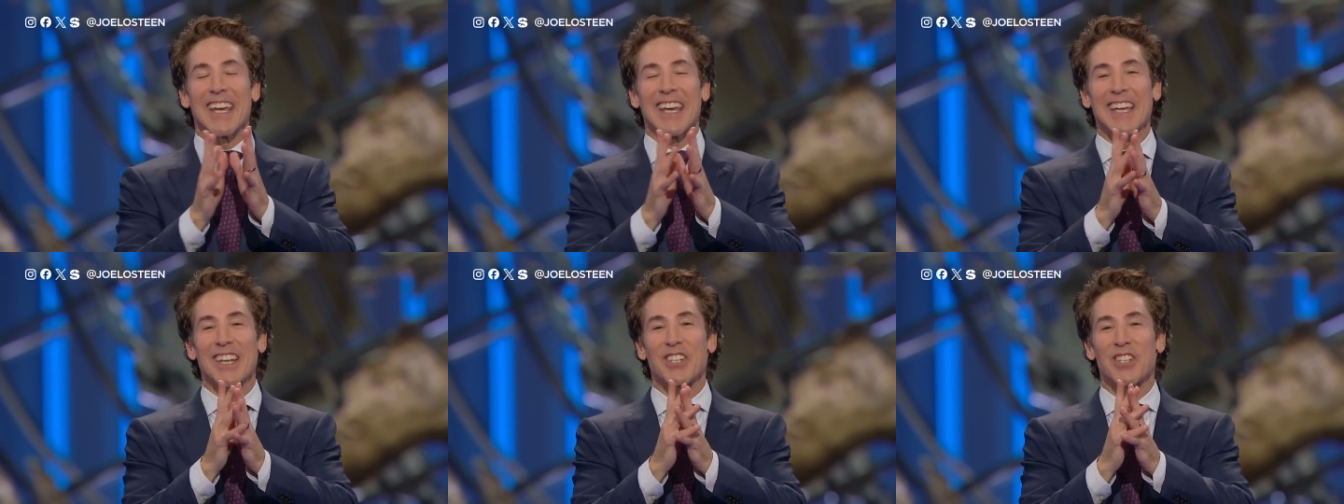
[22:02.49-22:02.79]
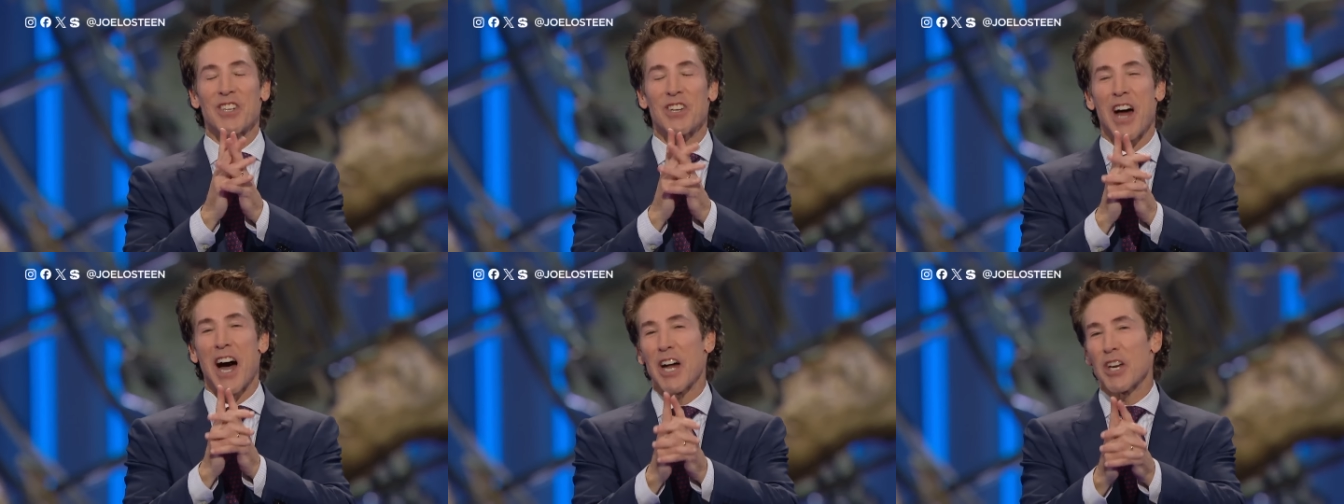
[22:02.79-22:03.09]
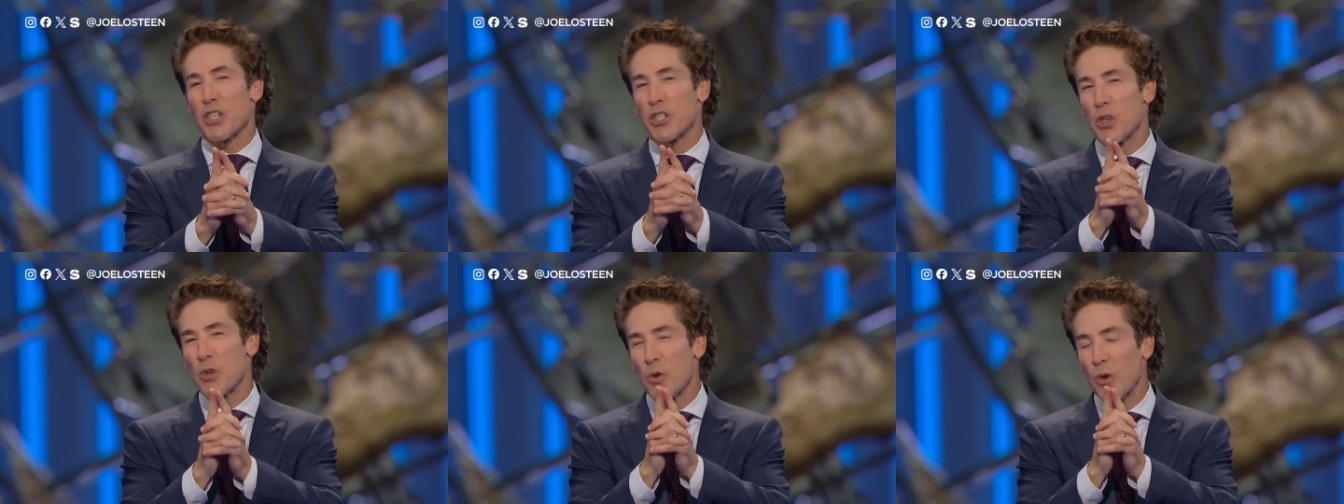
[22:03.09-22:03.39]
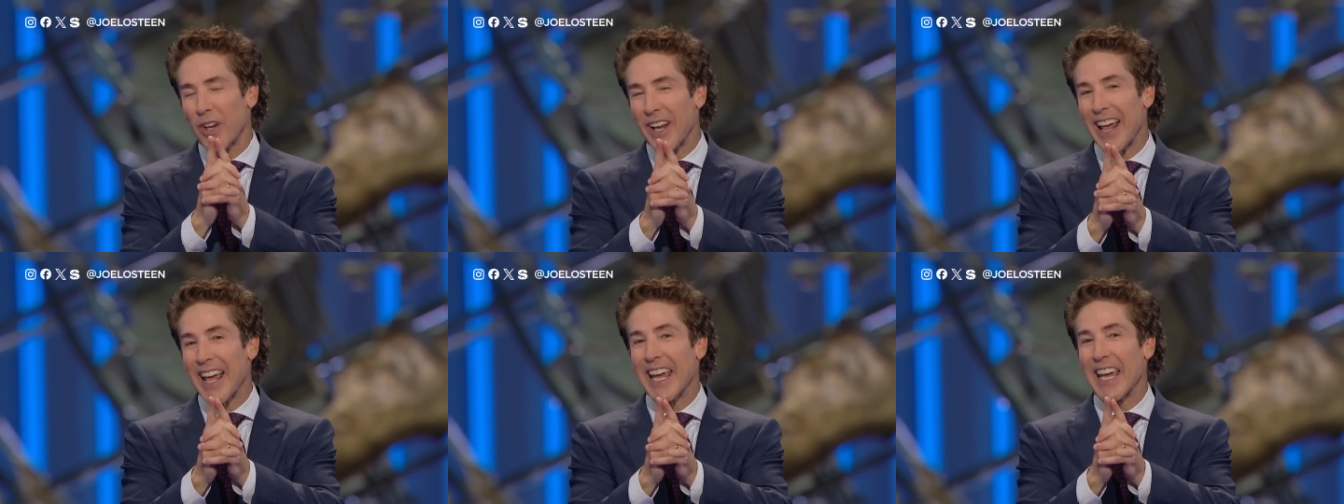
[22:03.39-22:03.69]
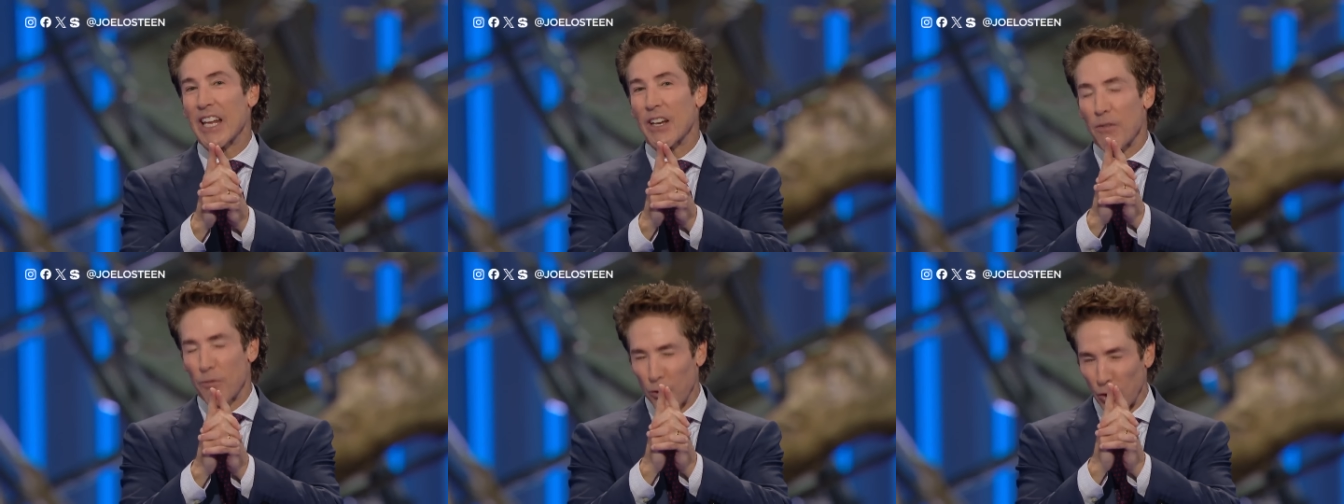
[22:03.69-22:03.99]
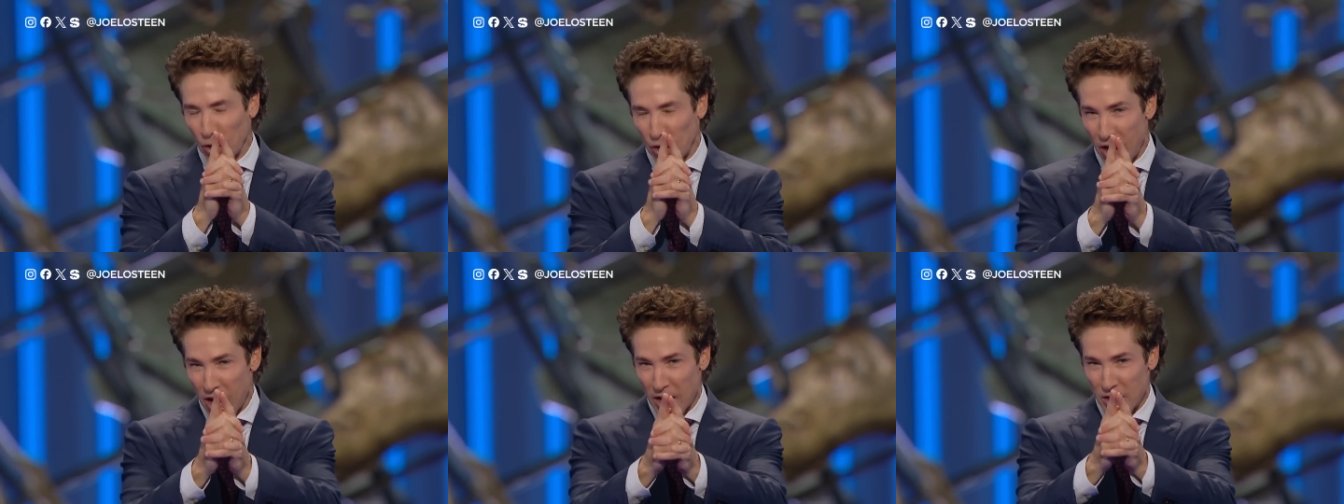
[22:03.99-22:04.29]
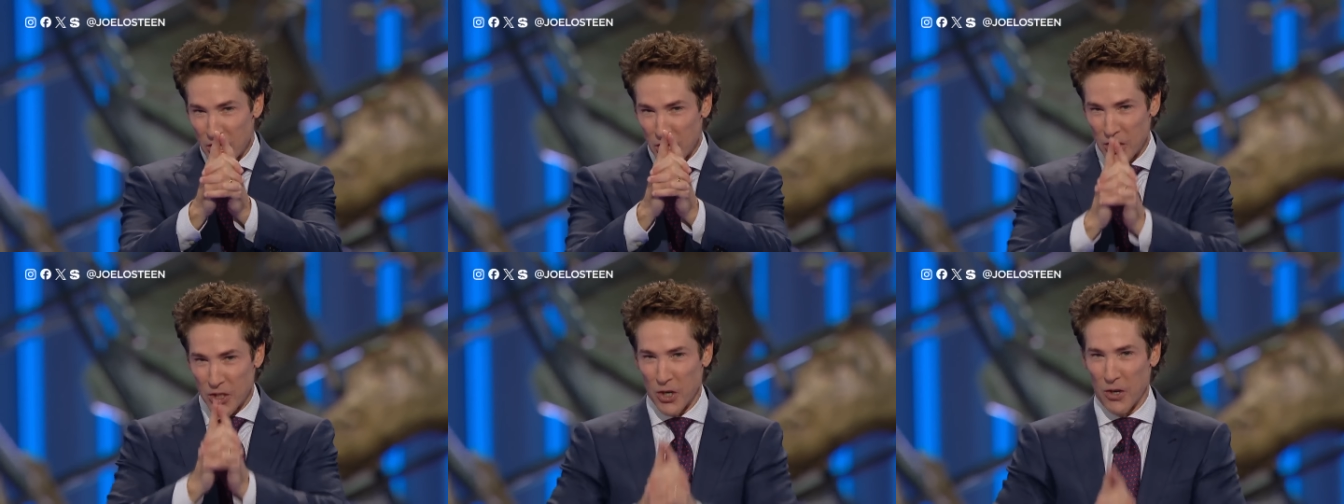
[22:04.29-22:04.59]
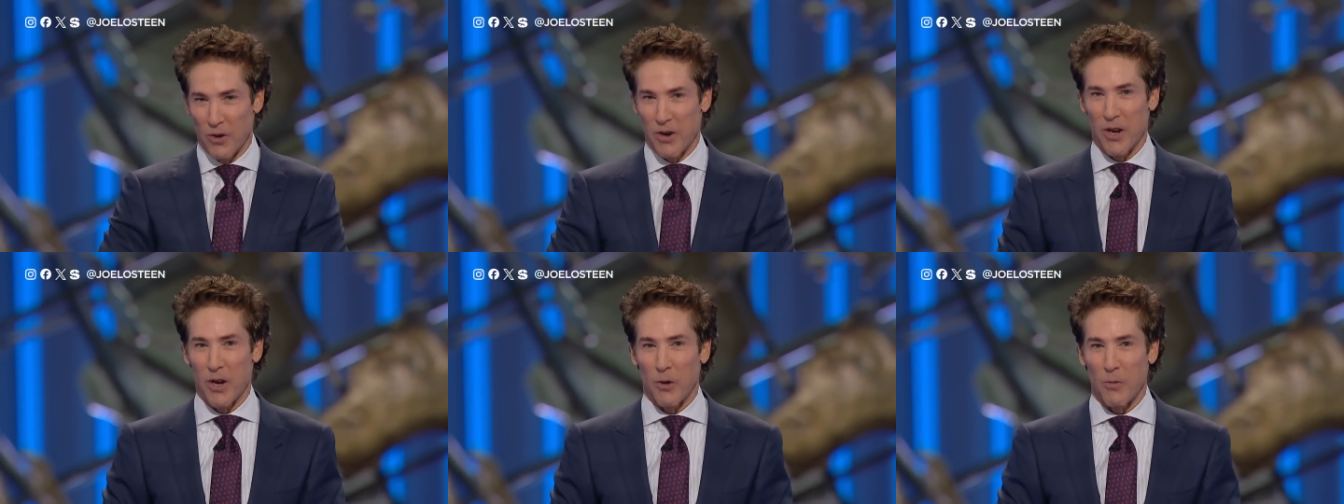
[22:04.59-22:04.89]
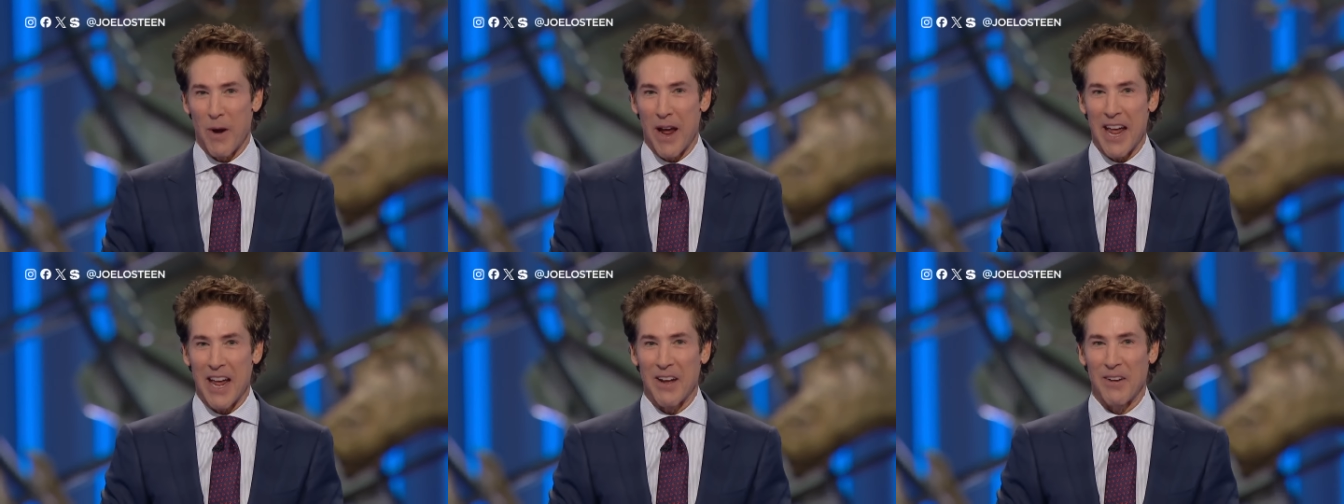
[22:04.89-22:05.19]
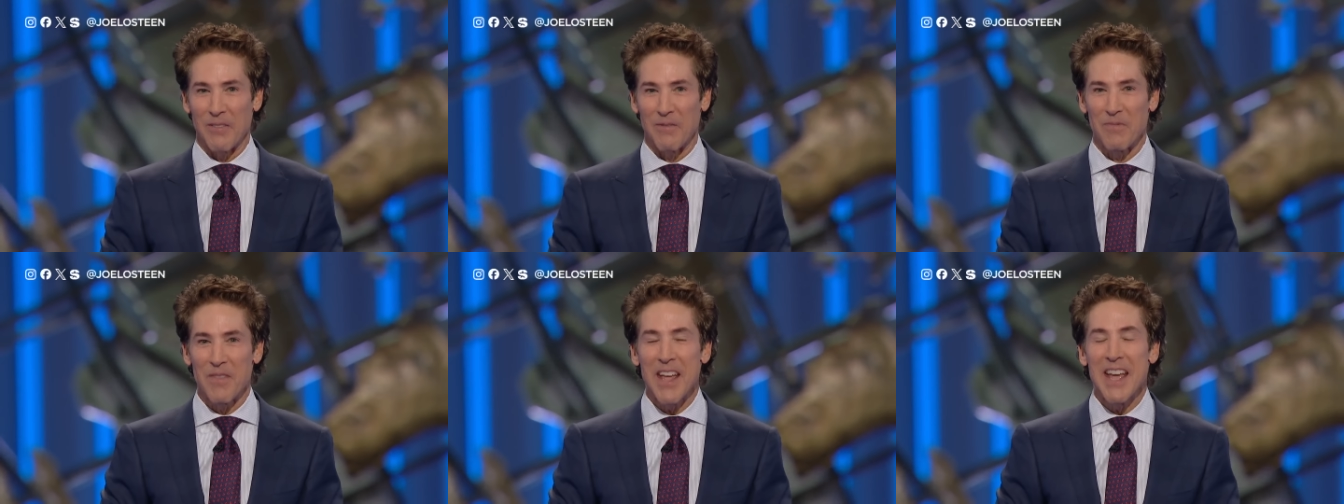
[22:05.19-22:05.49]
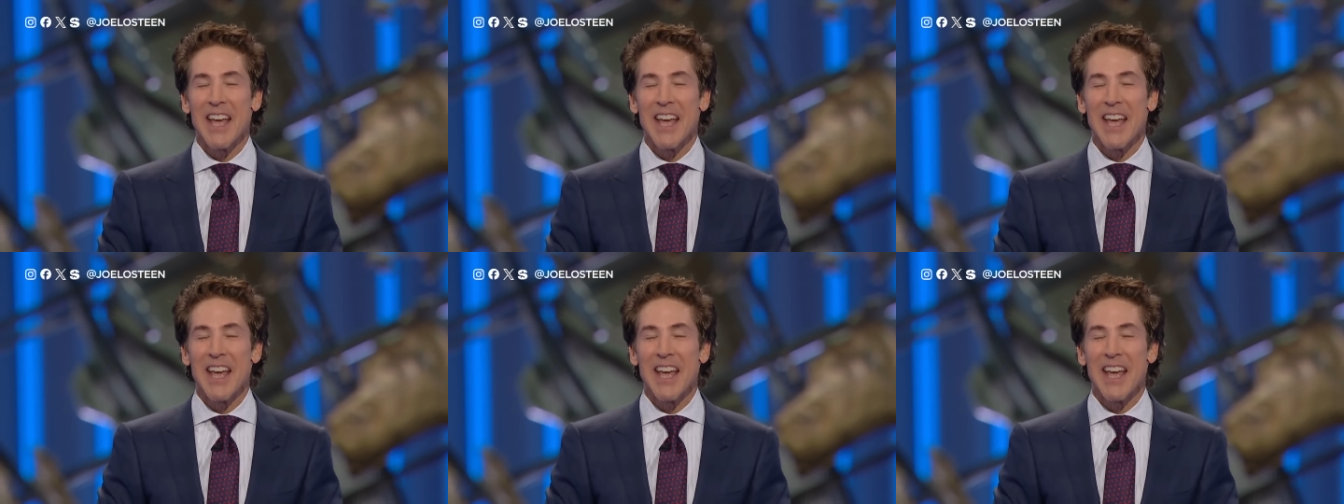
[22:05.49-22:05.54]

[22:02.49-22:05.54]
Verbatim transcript: it's not too late for God to turn it around.